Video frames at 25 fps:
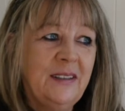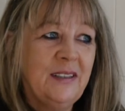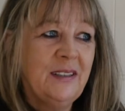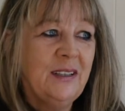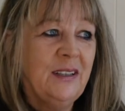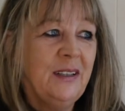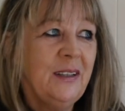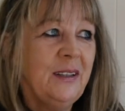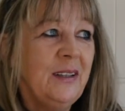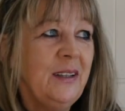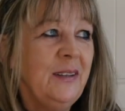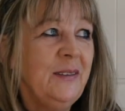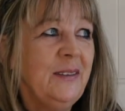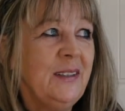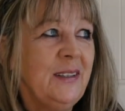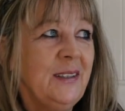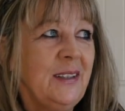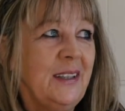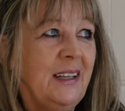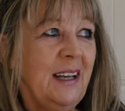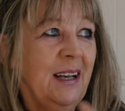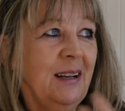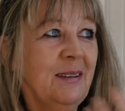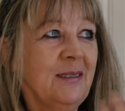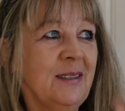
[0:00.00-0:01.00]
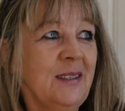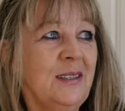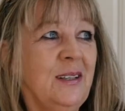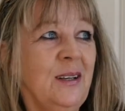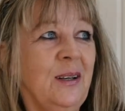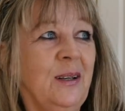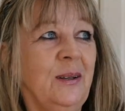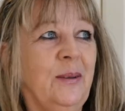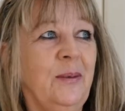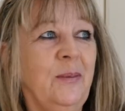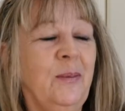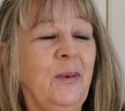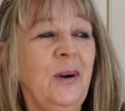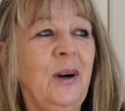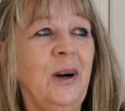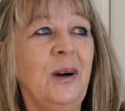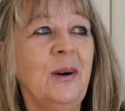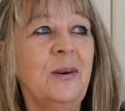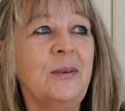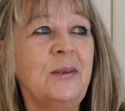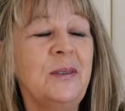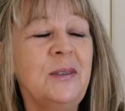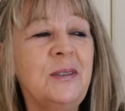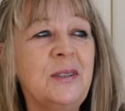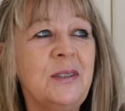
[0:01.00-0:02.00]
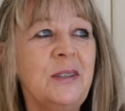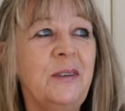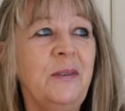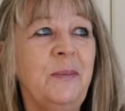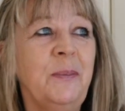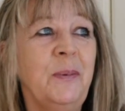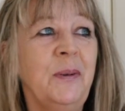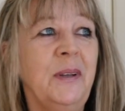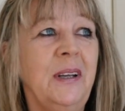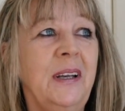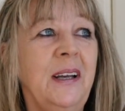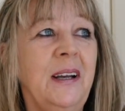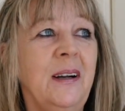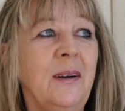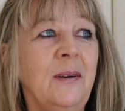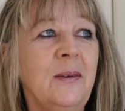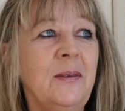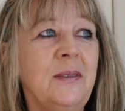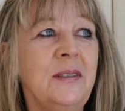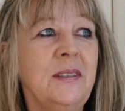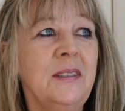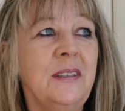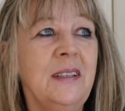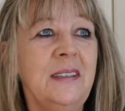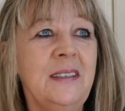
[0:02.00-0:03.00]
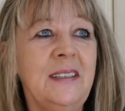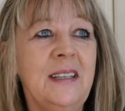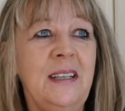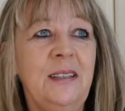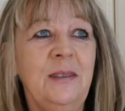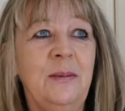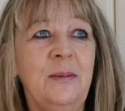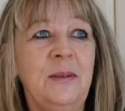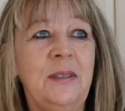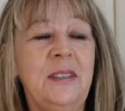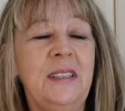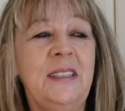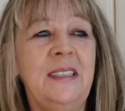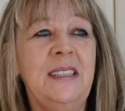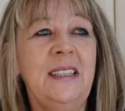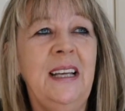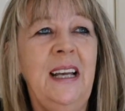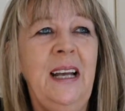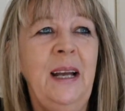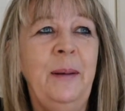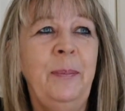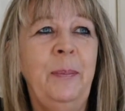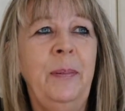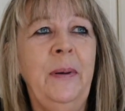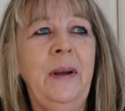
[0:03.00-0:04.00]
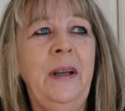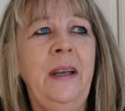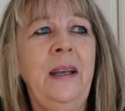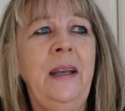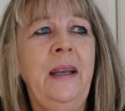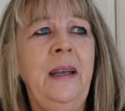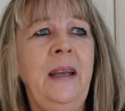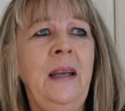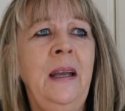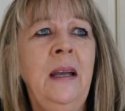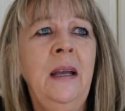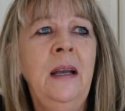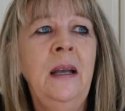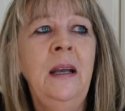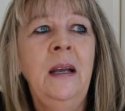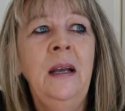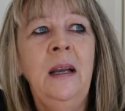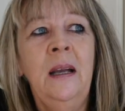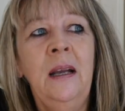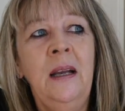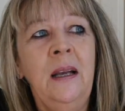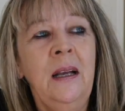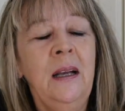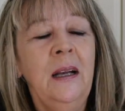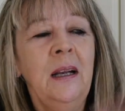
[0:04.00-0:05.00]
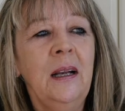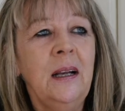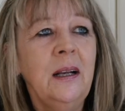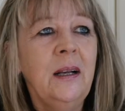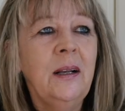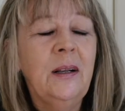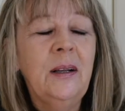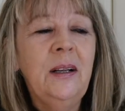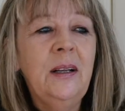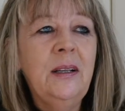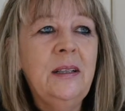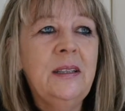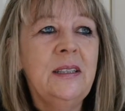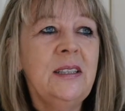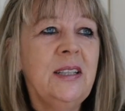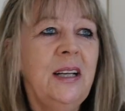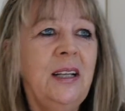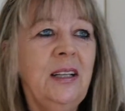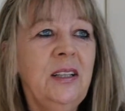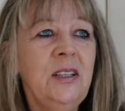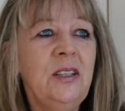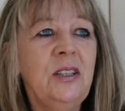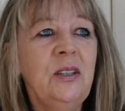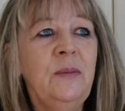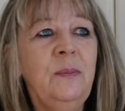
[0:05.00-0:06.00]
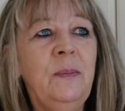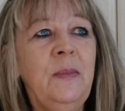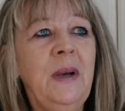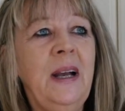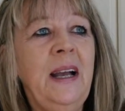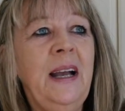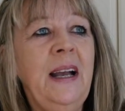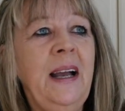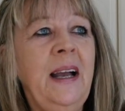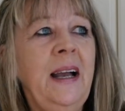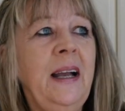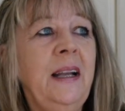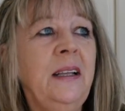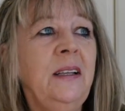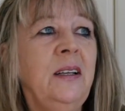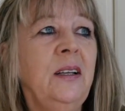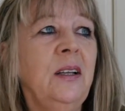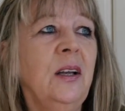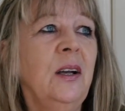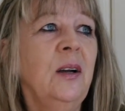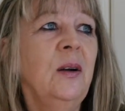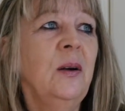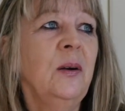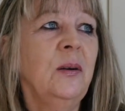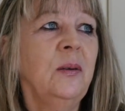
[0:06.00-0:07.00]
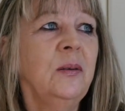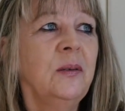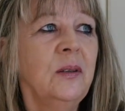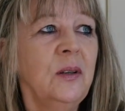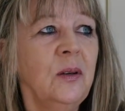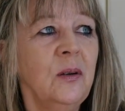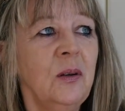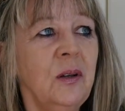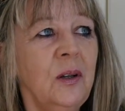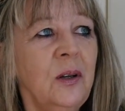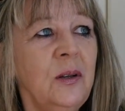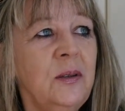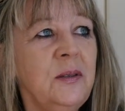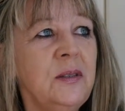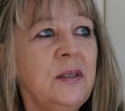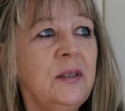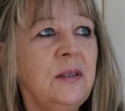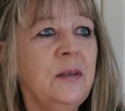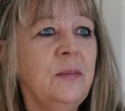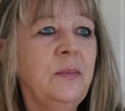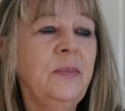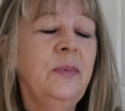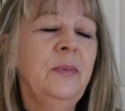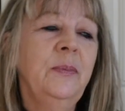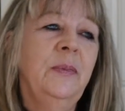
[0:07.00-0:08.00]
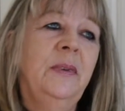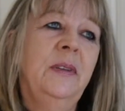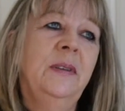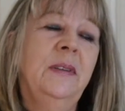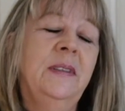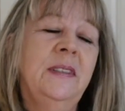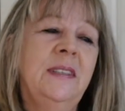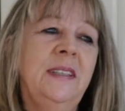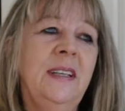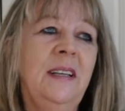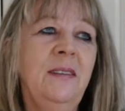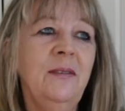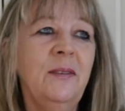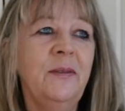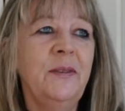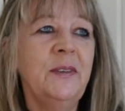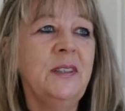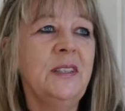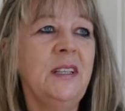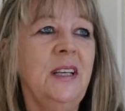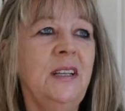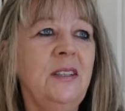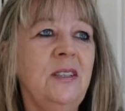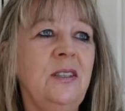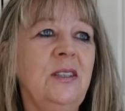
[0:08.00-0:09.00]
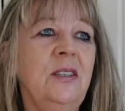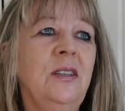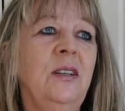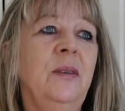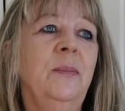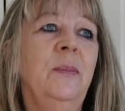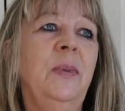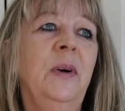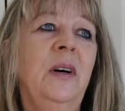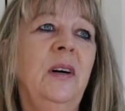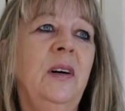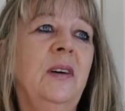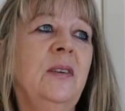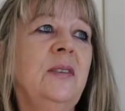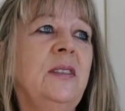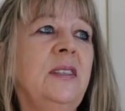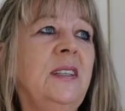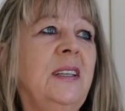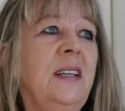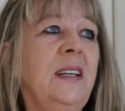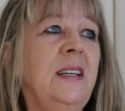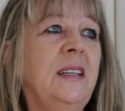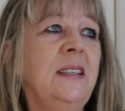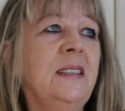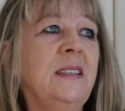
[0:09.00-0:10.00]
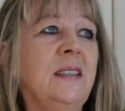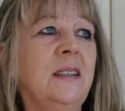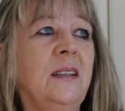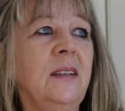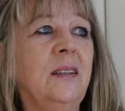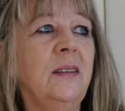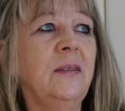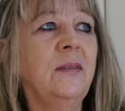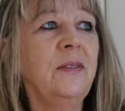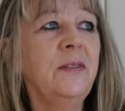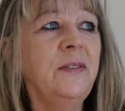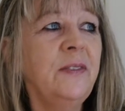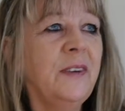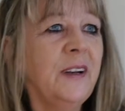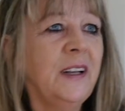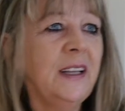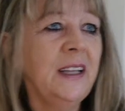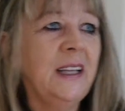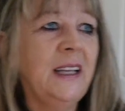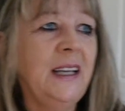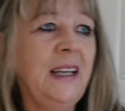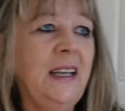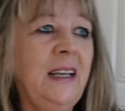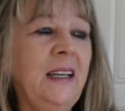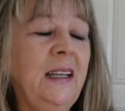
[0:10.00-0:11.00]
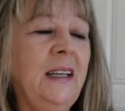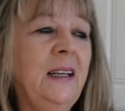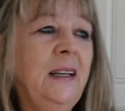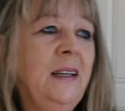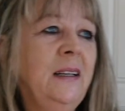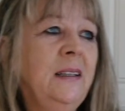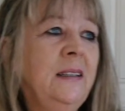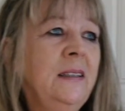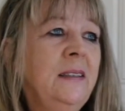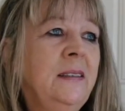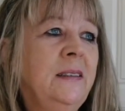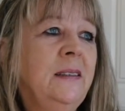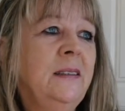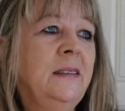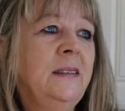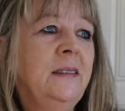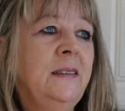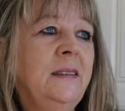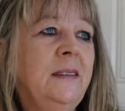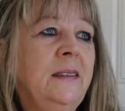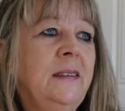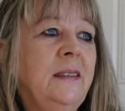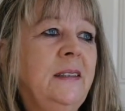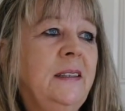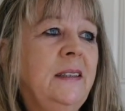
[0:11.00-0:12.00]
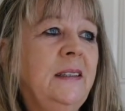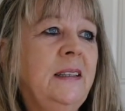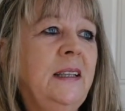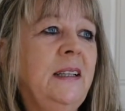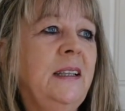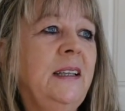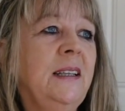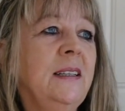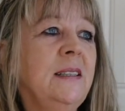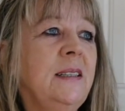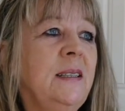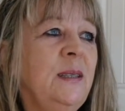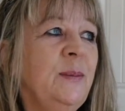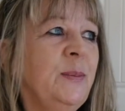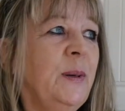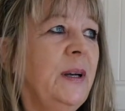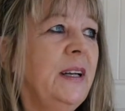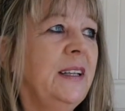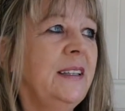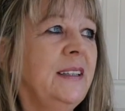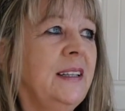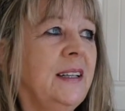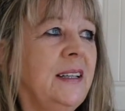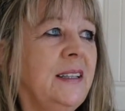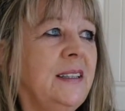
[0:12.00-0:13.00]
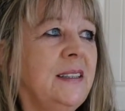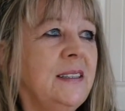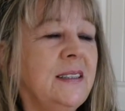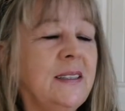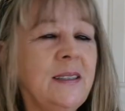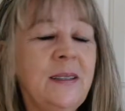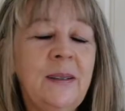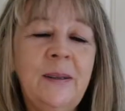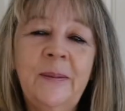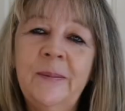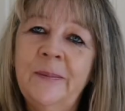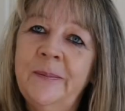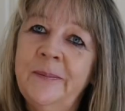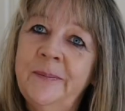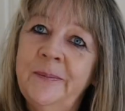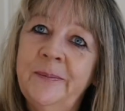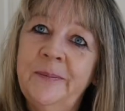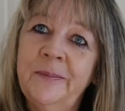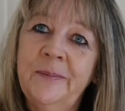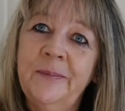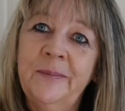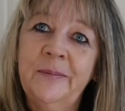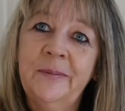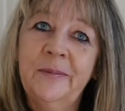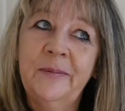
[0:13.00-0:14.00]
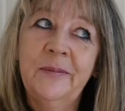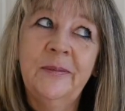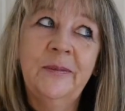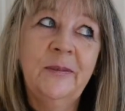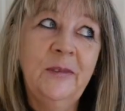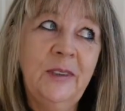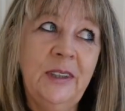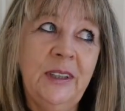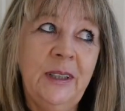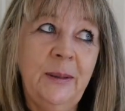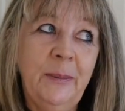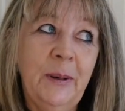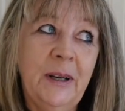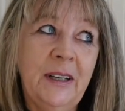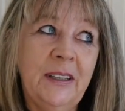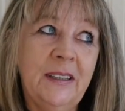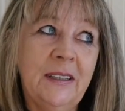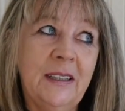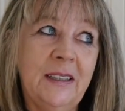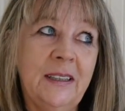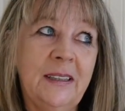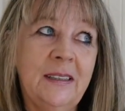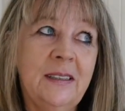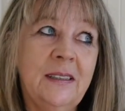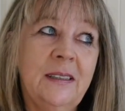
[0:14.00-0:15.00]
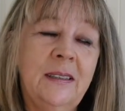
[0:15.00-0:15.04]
to the outside world and to everybody else, Daniel's this happy, intelligent man, you know, who's got loads centre of attention at parties and funny. And then he has his bad days. Really bad days.